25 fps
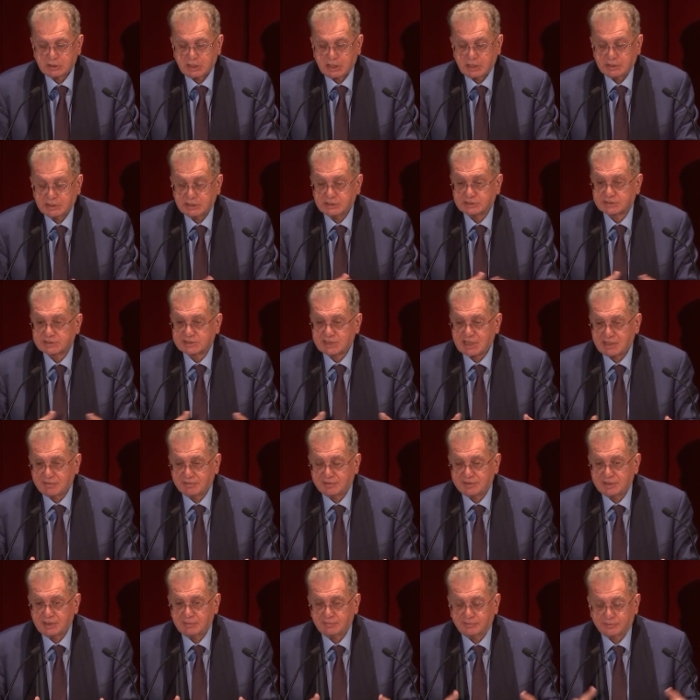and it
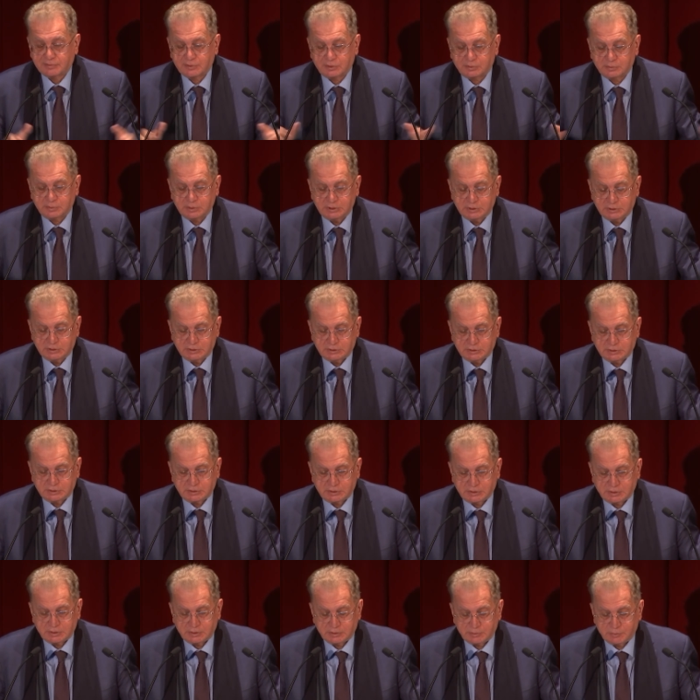saved them from
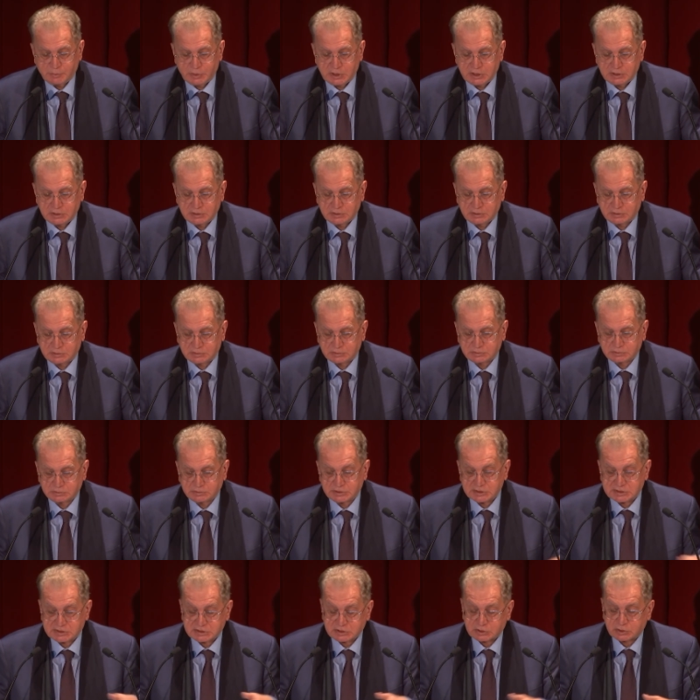uh, being
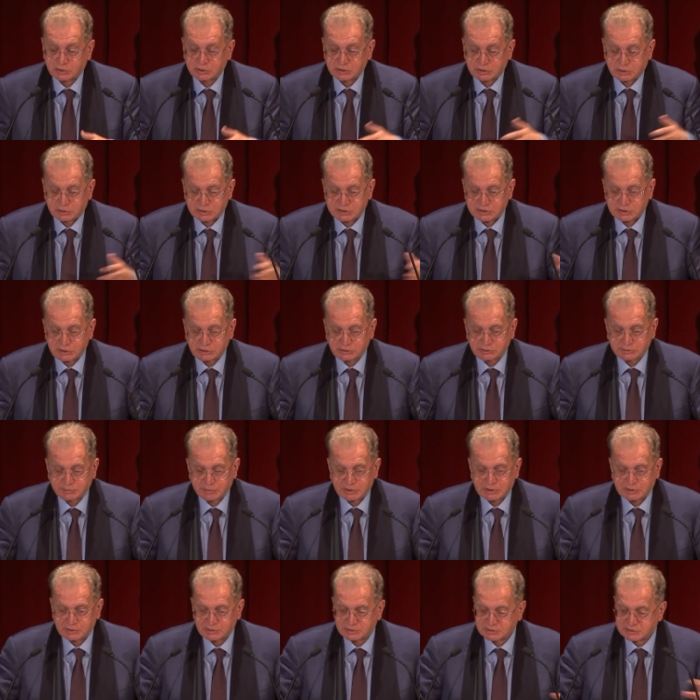destroyed or sold
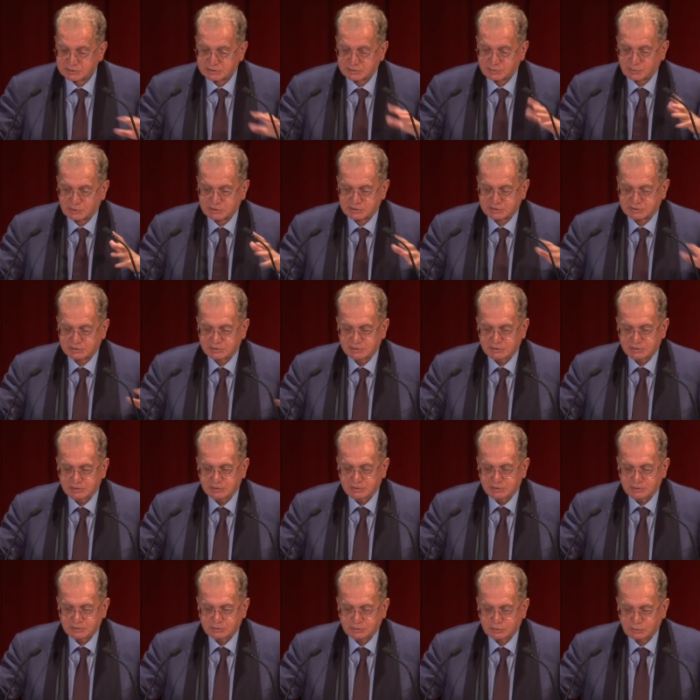because it was
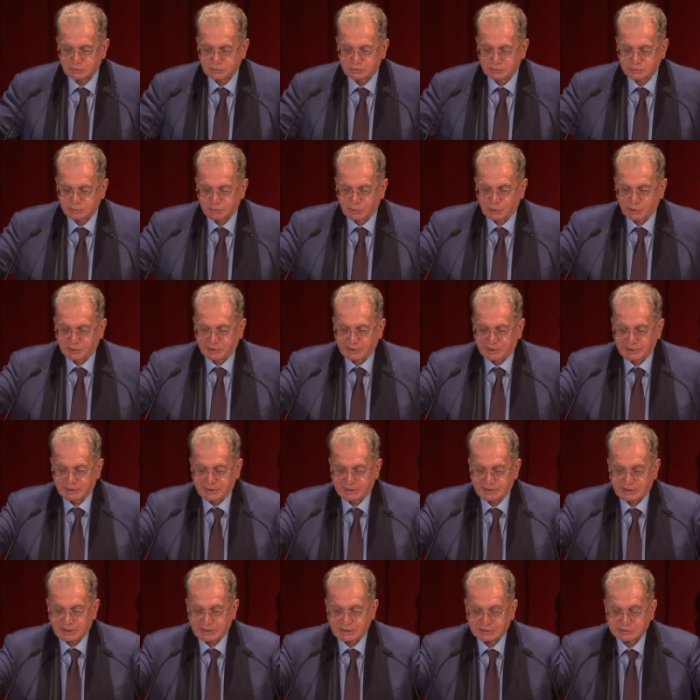too modern
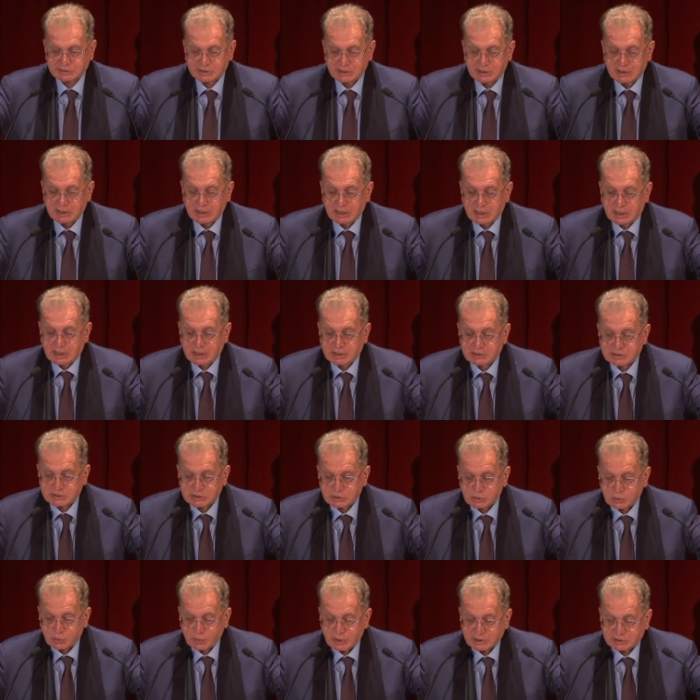an art. And
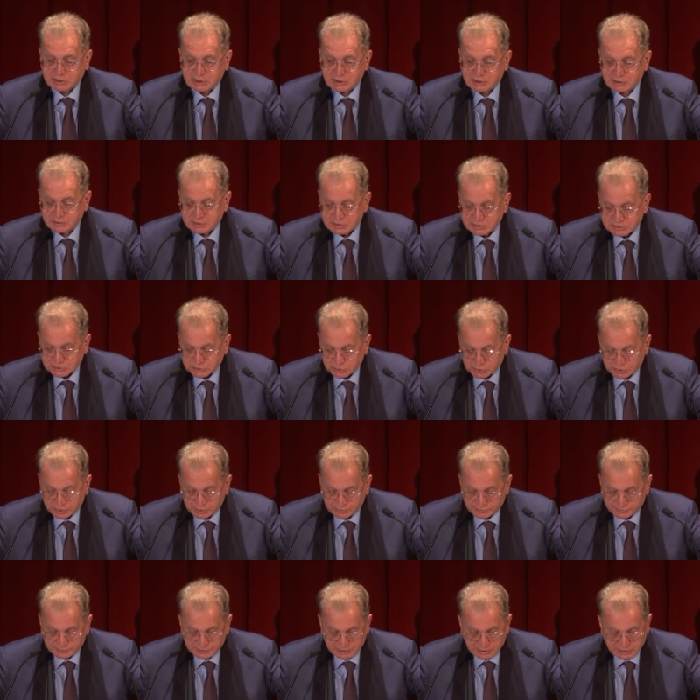so we're telling the story
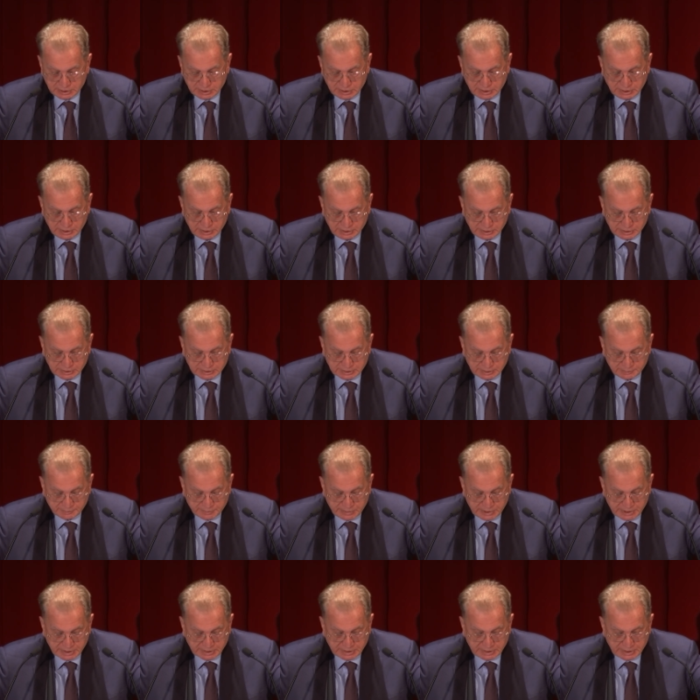of uh,
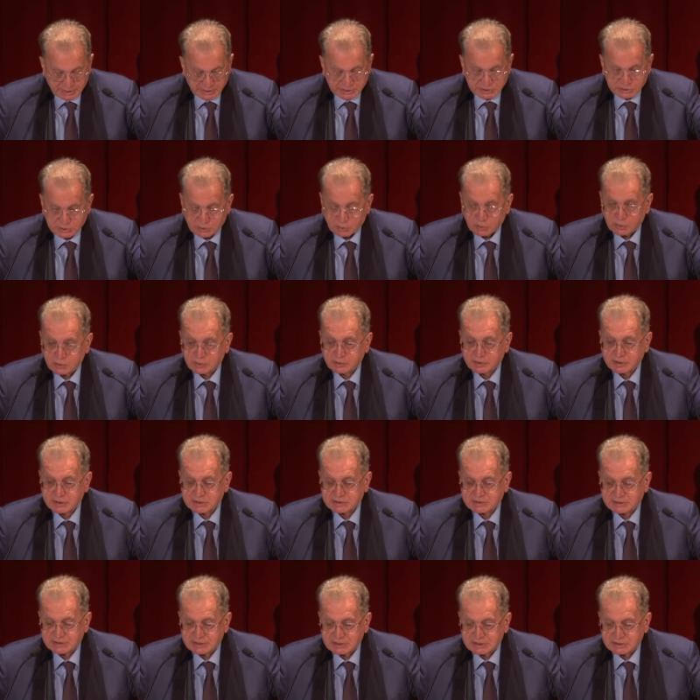Campana collection, all
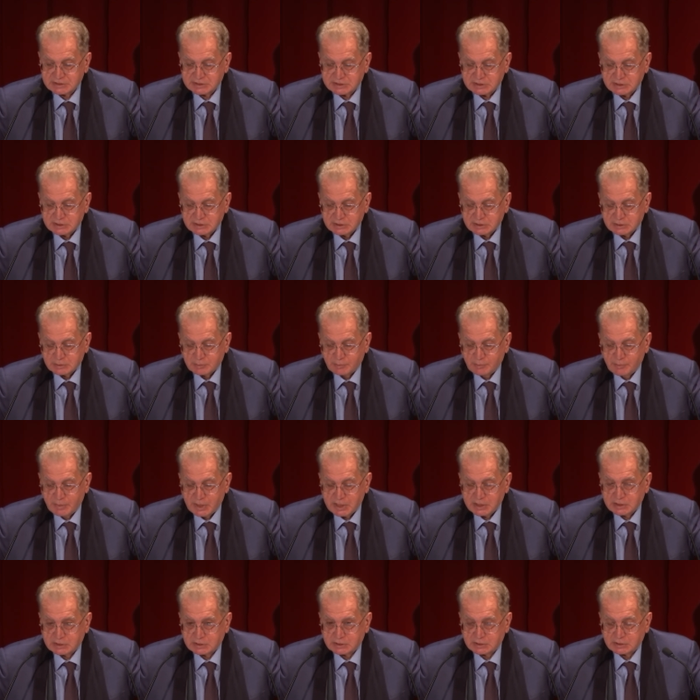these things
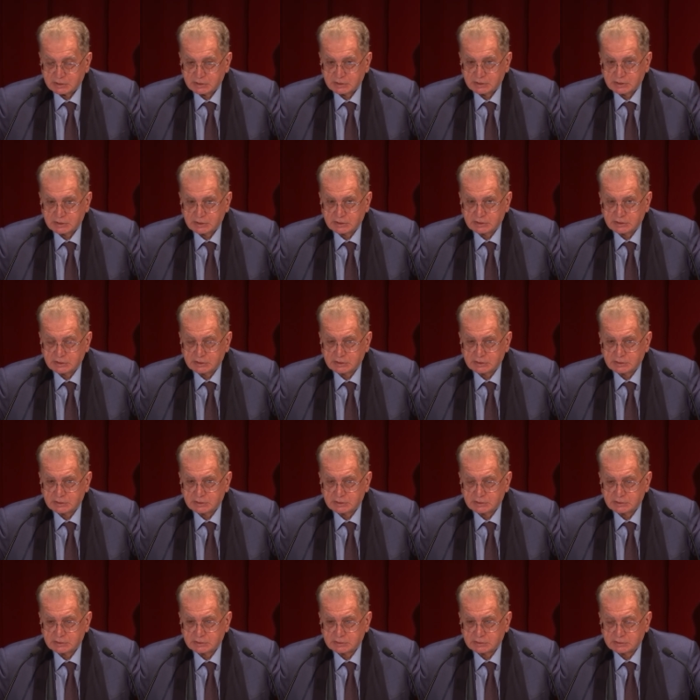make uh,
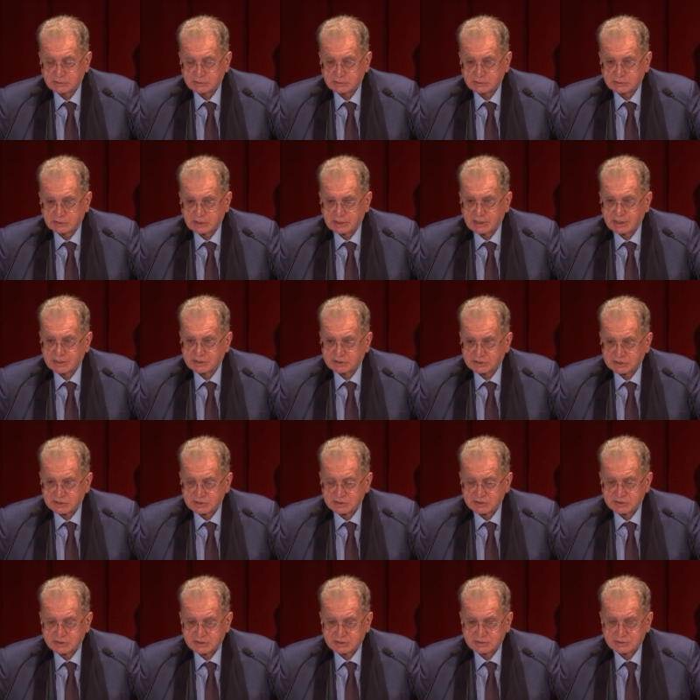
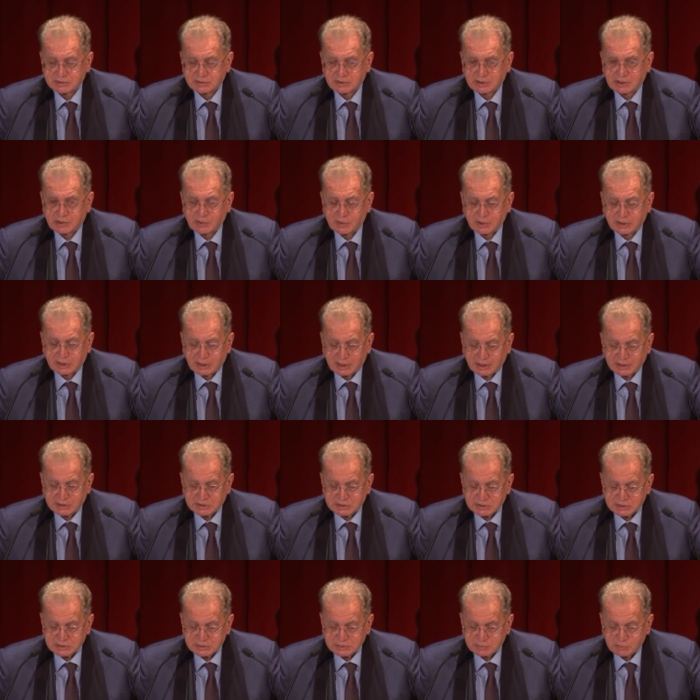collections, our
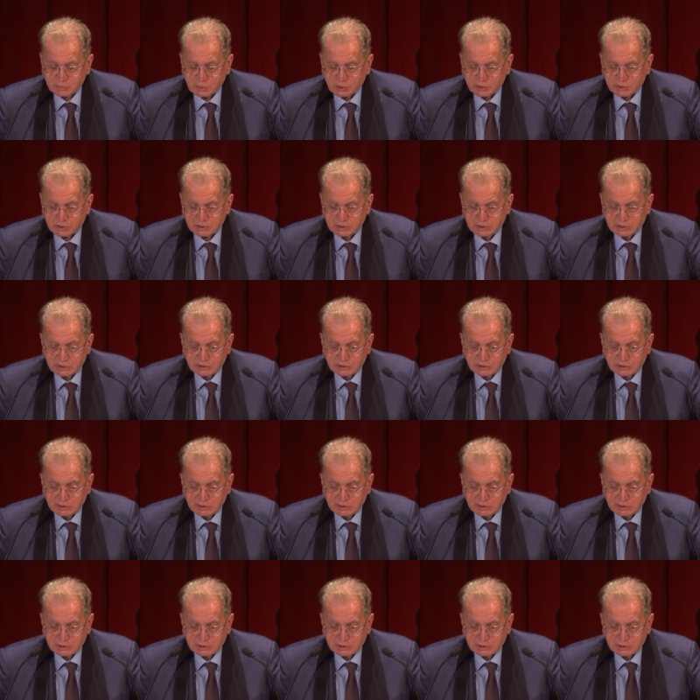collections more